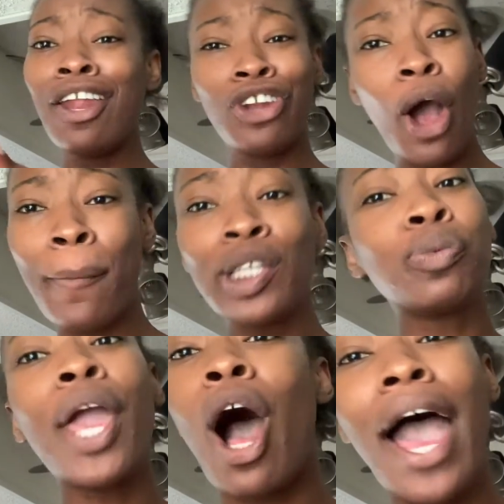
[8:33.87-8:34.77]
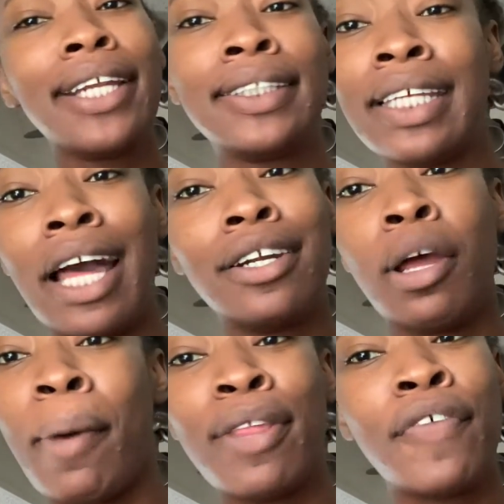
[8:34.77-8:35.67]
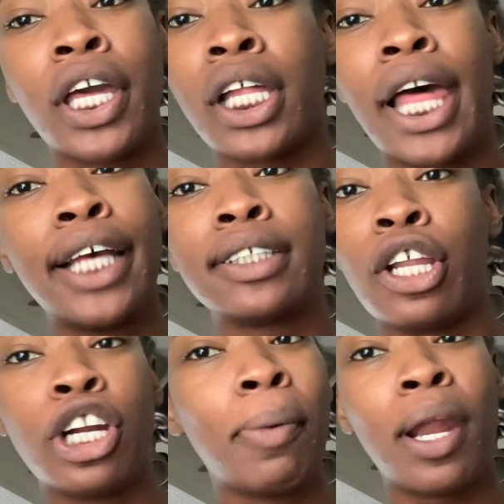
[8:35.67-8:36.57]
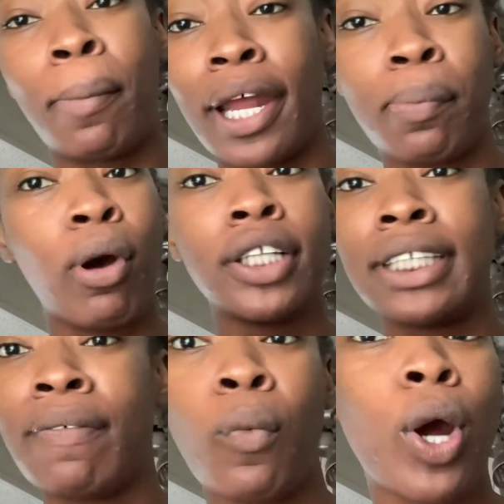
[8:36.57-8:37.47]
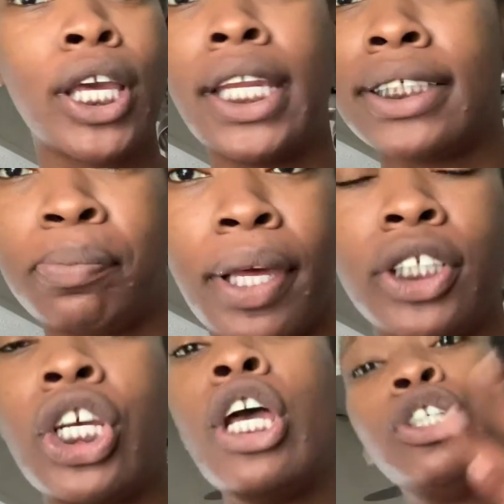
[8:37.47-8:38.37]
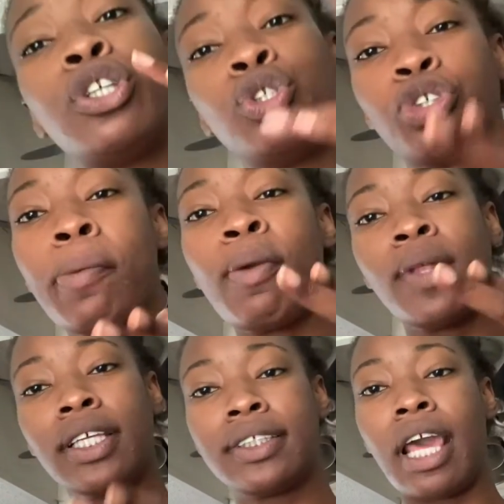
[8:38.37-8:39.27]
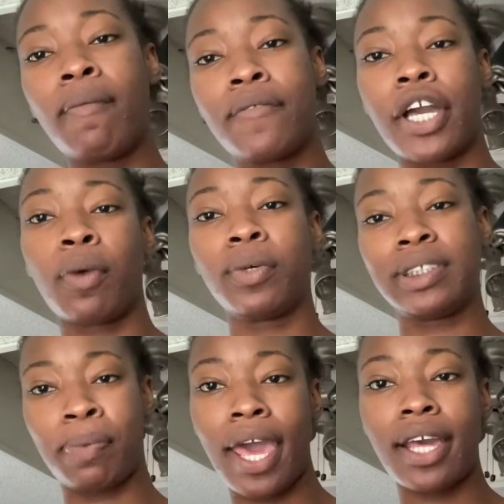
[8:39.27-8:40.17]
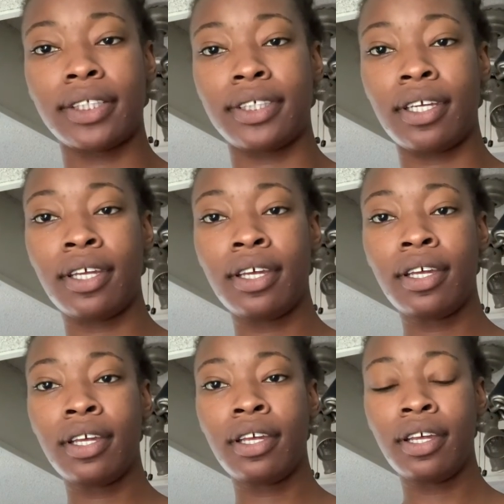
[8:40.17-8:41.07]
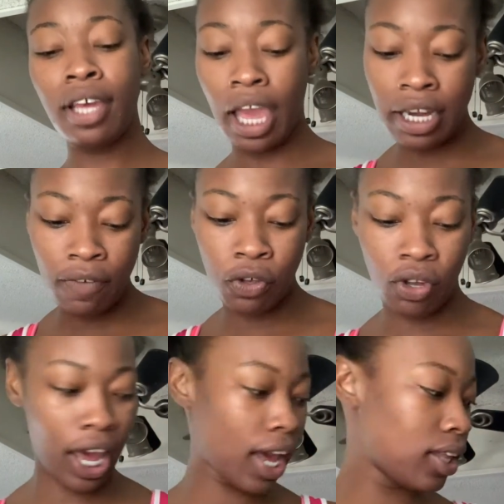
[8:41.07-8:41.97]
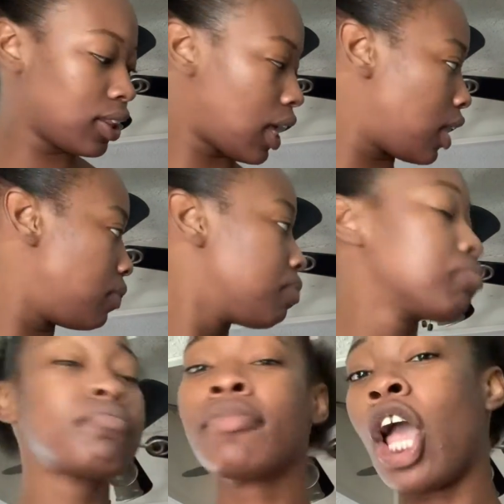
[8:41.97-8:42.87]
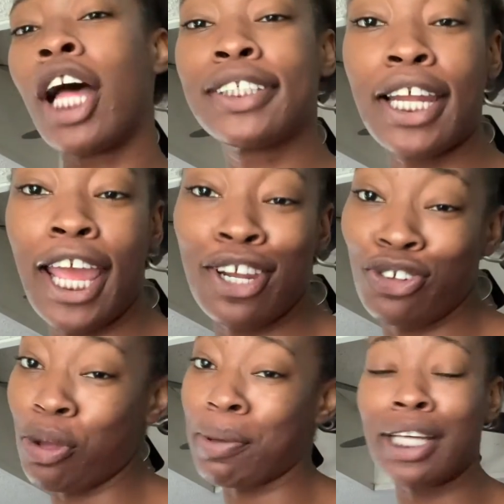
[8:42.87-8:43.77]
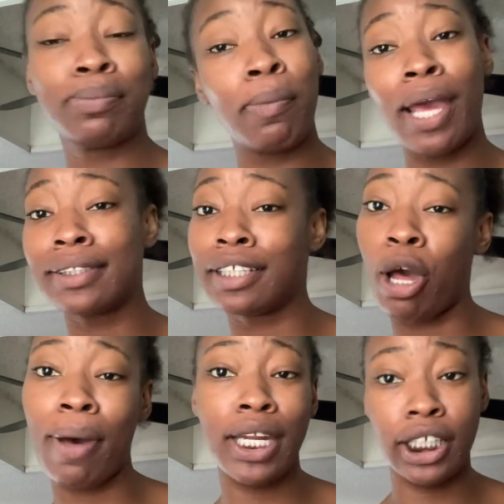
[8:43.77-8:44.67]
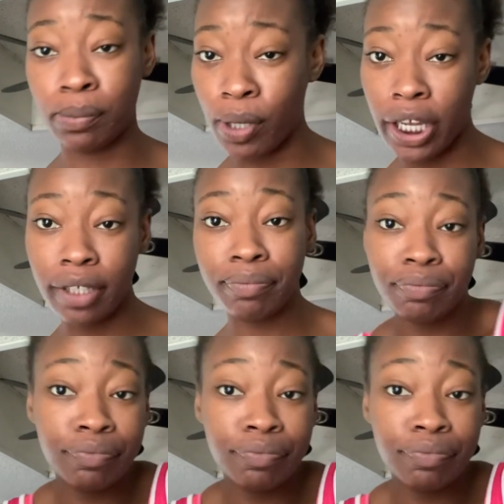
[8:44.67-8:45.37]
No, bitch, we all had to sit down in a motherfucking class and learn about a body part to even work in this bitch. So treat me with the same fucking respect. And if you can't, then God's going to handle you, because baby, I stay on my knees praying.